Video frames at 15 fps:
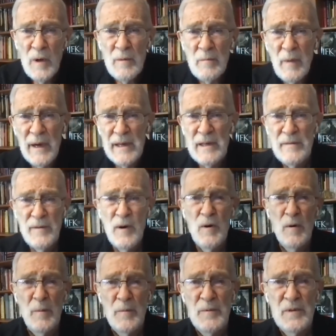one might have
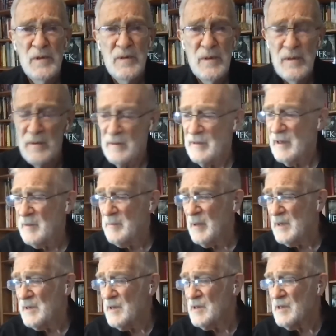hoped that
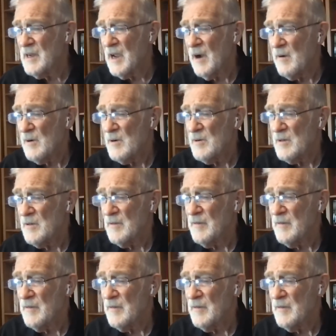by this hour